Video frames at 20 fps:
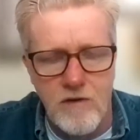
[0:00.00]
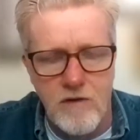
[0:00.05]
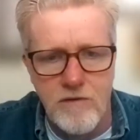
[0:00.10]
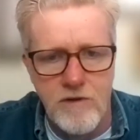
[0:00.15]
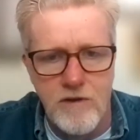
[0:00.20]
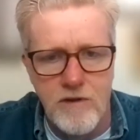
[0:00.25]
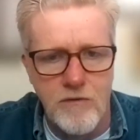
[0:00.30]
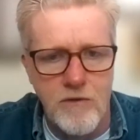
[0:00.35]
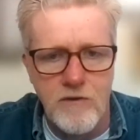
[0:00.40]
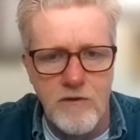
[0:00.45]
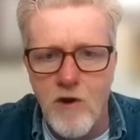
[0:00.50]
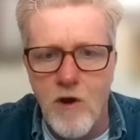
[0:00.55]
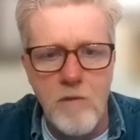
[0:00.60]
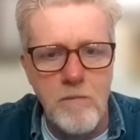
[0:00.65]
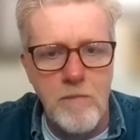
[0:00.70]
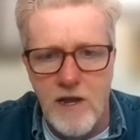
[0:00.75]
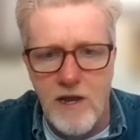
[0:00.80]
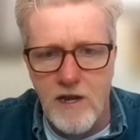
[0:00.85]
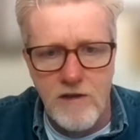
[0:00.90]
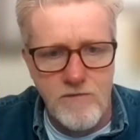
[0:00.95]
aren't, you know, those
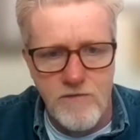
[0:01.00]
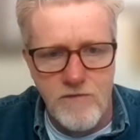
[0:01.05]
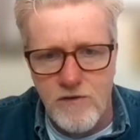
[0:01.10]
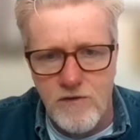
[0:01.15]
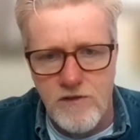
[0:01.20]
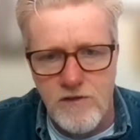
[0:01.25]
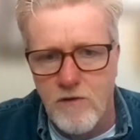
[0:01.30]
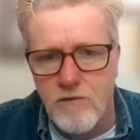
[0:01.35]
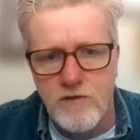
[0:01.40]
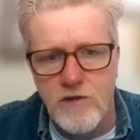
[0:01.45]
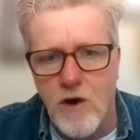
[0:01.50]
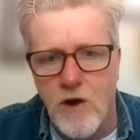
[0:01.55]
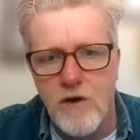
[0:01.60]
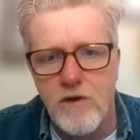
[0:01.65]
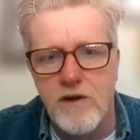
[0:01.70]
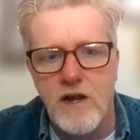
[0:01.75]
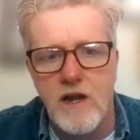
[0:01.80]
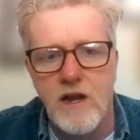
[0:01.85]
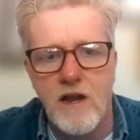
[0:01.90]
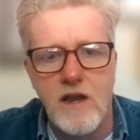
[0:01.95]
aren't page views. Those
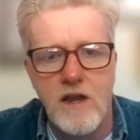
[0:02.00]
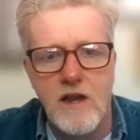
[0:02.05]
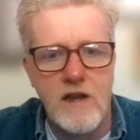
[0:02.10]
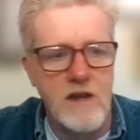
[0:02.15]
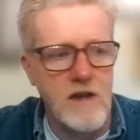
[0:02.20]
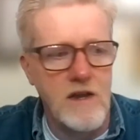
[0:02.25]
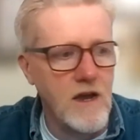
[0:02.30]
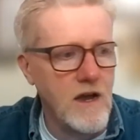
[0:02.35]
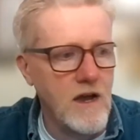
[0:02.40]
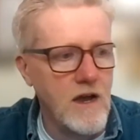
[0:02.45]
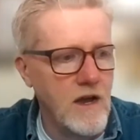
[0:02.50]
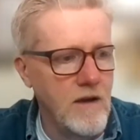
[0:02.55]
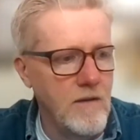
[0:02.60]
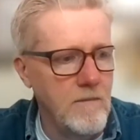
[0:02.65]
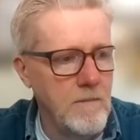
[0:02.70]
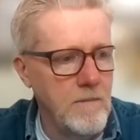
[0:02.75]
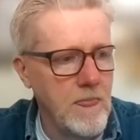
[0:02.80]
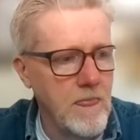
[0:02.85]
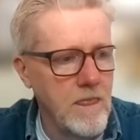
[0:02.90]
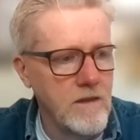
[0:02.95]
aren't,
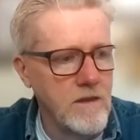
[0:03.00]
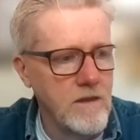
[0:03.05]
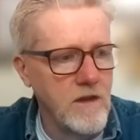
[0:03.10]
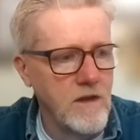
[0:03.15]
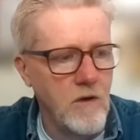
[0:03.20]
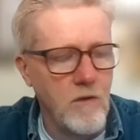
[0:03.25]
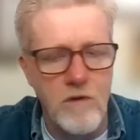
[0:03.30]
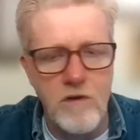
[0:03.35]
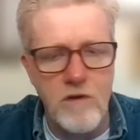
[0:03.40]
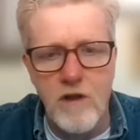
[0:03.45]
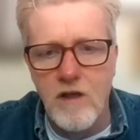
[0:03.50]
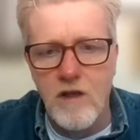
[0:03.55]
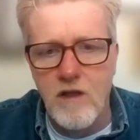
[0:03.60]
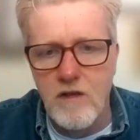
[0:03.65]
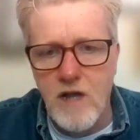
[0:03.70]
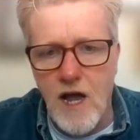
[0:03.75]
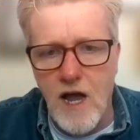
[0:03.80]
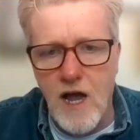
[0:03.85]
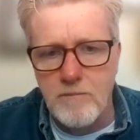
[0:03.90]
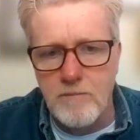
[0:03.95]
um, you know,
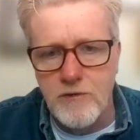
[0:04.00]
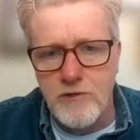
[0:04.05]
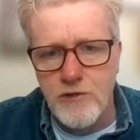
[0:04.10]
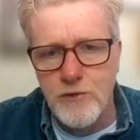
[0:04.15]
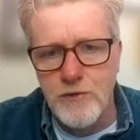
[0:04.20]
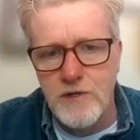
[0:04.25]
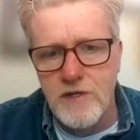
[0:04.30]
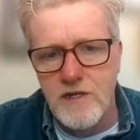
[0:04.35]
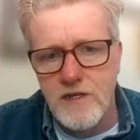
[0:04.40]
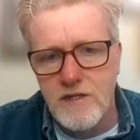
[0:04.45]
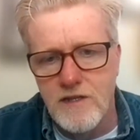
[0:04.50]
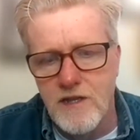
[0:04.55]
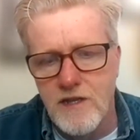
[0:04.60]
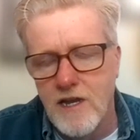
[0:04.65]
opportunities